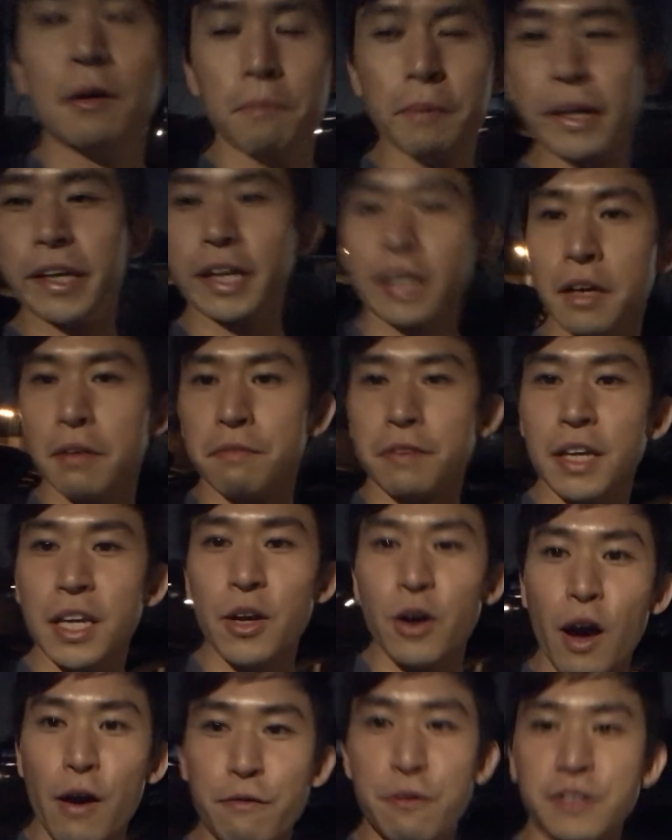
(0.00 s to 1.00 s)
Making a
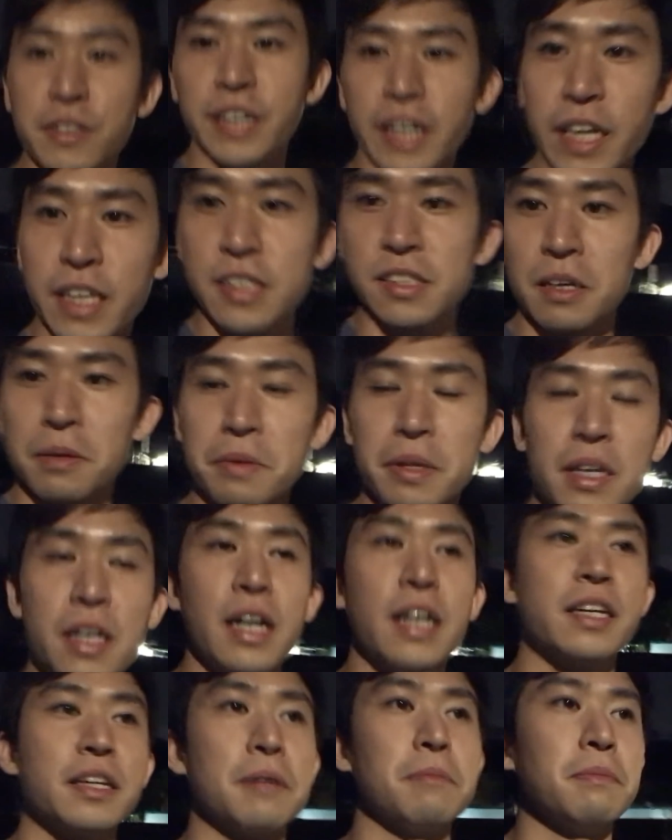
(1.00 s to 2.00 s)
video every day is
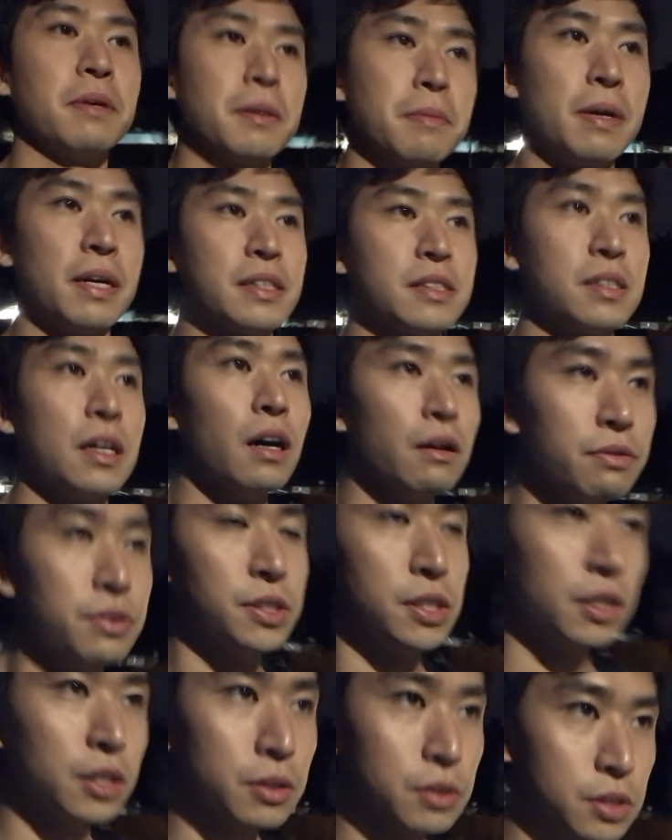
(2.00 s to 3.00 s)
something I commit
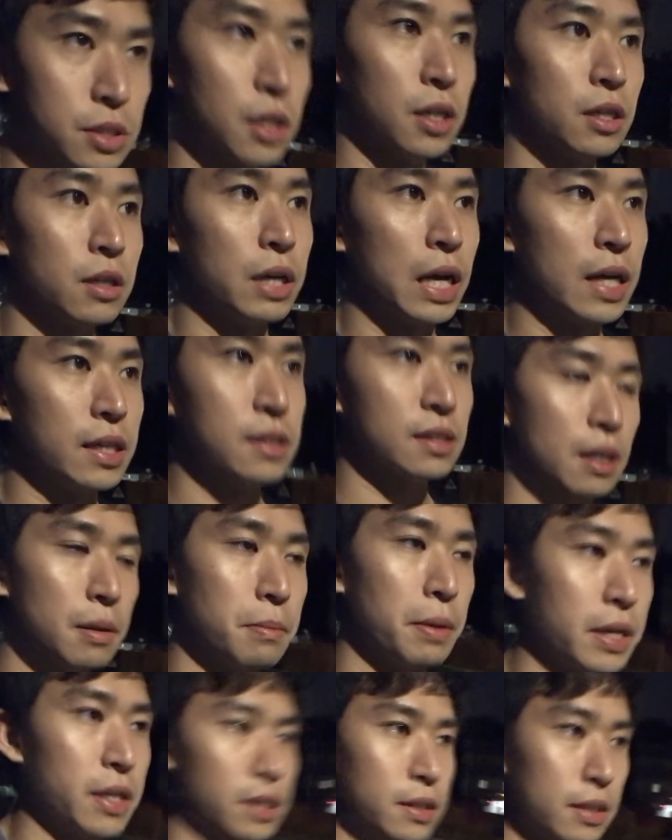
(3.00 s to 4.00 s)
myself to, so hence
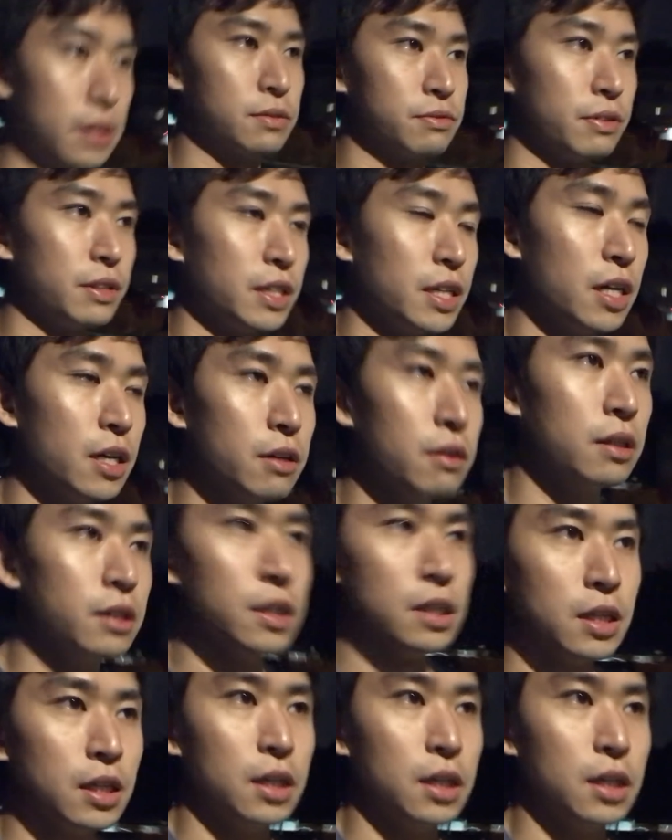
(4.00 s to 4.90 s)
I'm making this video.